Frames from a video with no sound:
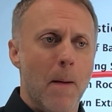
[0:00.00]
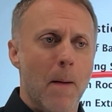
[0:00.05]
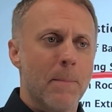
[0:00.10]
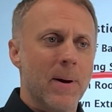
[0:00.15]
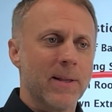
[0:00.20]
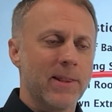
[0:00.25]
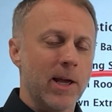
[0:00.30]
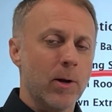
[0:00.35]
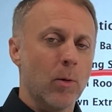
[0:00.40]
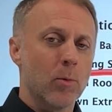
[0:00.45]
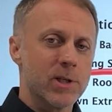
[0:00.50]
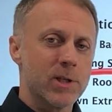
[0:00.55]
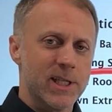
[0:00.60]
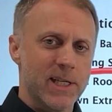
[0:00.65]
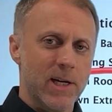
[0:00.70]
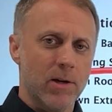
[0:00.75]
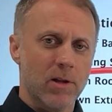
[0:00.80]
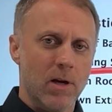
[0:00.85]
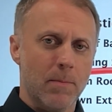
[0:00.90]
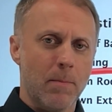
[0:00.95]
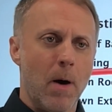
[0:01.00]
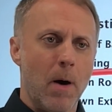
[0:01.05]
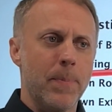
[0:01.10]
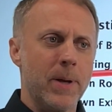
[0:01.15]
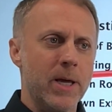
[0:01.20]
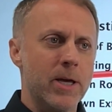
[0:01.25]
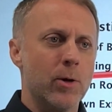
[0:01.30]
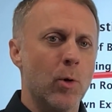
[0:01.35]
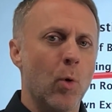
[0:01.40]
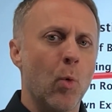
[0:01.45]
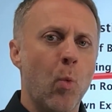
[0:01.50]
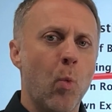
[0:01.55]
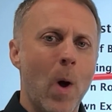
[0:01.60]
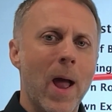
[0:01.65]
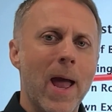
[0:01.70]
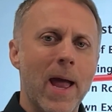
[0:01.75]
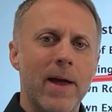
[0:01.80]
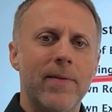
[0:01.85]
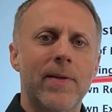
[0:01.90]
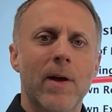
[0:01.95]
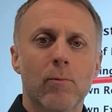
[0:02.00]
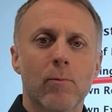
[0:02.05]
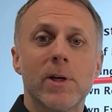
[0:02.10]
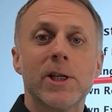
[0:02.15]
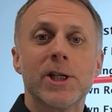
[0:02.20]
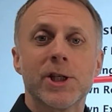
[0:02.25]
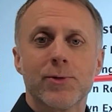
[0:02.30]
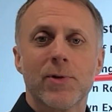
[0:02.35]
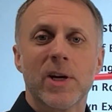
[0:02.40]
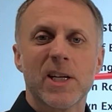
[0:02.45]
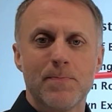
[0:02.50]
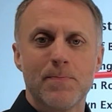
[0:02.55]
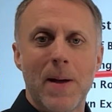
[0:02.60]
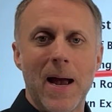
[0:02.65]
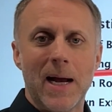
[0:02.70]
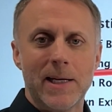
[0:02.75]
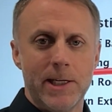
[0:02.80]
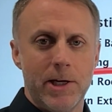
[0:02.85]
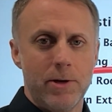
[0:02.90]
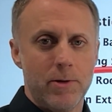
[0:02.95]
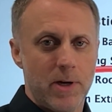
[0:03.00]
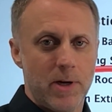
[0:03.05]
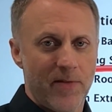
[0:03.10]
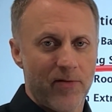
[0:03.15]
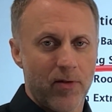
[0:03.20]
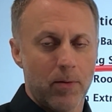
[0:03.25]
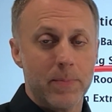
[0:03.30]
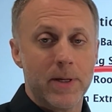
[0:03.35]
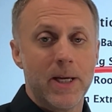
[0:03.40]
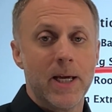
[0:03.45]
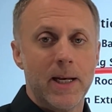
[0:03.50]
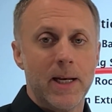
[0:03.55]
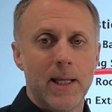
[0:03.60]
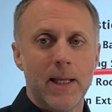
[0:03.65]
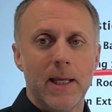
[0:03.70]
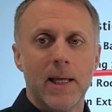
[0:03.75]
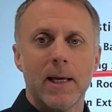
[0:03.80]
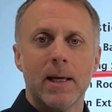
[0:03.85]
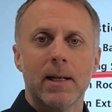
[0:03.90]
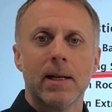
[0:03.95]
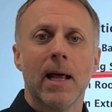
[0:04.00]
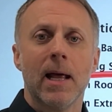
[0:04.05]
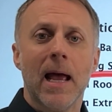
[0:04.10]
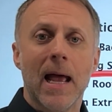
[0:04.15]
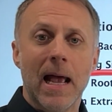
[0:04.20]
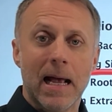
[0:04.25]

but they don't seal them up in a way that restricts bacteria from getting in